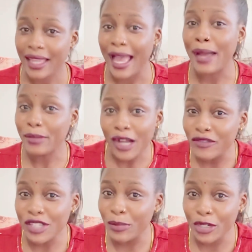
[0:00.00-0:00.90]
I'm
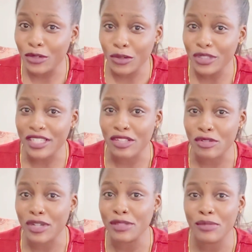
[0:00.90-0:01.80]
comfortable in kurtis.
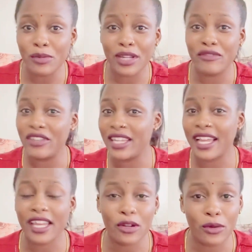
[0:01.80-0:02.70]
Trust me, when I feel
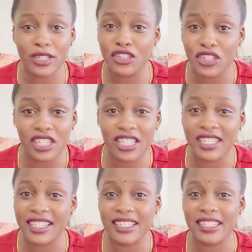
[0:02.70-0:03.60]
like I don't want
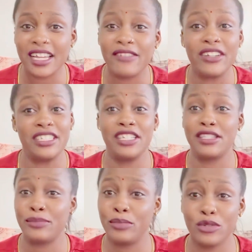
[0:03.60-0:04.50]
jeans and stuff, I
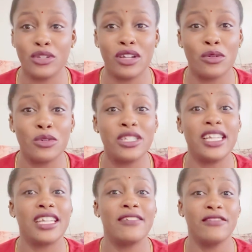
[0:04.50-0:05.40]
just put on a
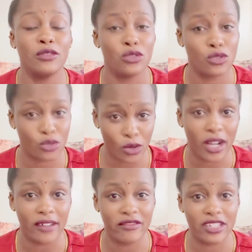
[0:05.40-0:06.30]
kurti and I feel so
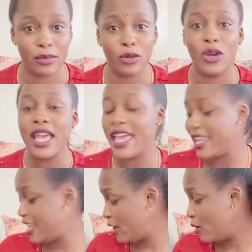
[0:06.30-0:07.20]
comfortable.
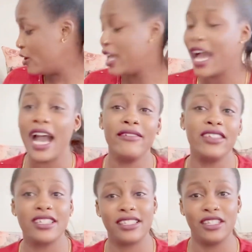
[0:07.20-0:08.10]
Now,
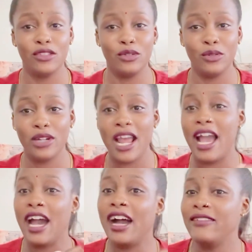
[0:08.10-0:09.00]
having a sindoor,
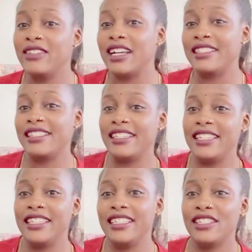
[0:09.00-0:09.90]
having a
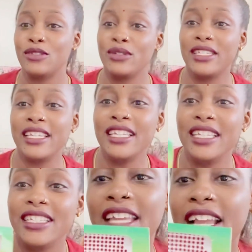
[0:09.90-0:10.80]
tikili. So
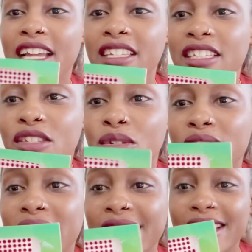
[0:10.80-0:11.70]
tikili is like a little
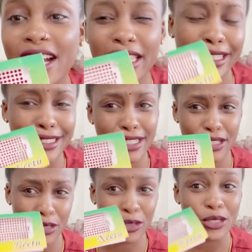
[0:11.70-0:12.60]
sticker. This is
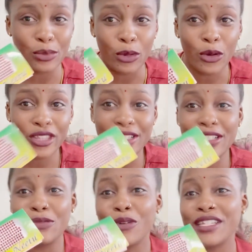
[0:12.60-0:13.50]
so small. This
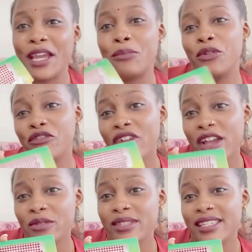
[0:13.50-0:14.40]
is what I
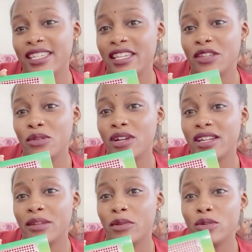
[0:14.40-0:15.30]
prefer using here in
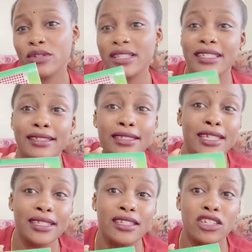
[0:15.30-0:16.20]
Uganda because it
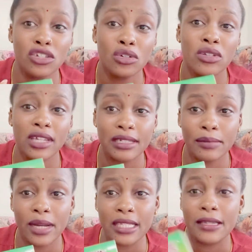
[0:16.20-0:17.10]
doesn't show
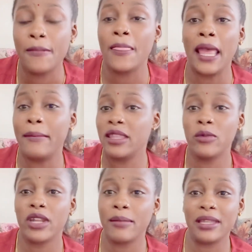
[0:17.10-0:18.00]
that much. But
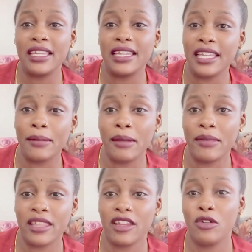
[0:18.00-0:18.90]
then when I'm in India, my
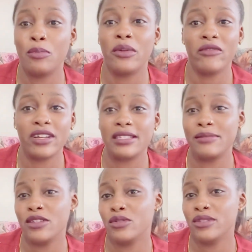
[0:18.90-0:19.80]
mother-in-law prefers
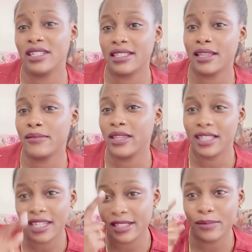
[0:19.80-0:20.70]
me using something
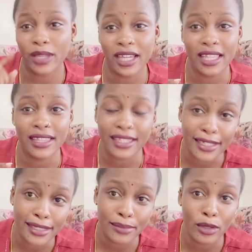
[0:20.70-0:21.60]
that is bigger than
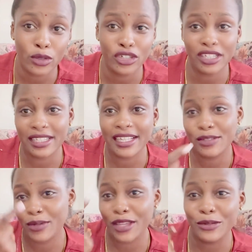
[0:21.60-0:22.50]
this, because she
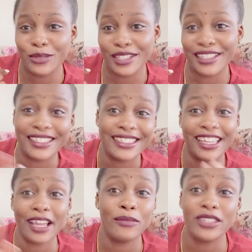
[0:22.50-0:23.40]
says when I use this, it's
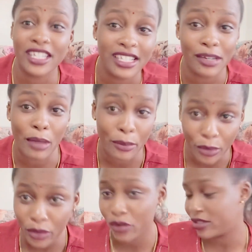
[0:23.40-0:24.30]
like I'm just in my
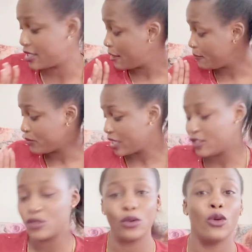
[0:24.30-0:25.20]
periods.
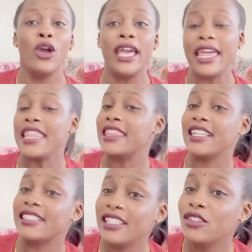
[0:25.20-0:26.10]
So the
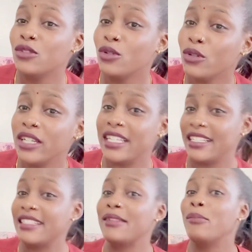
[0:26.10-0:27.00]
sindoor
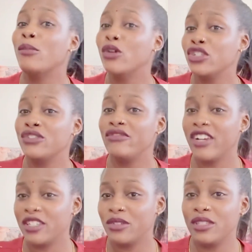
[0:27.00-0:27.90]
is the most
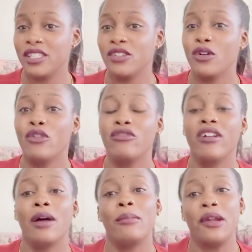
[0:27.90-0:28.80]
vital thing of
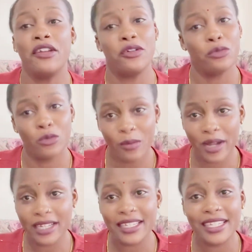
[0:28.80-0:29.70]
a married
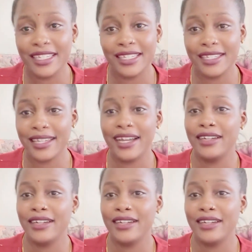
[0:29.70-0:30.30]
woman in India.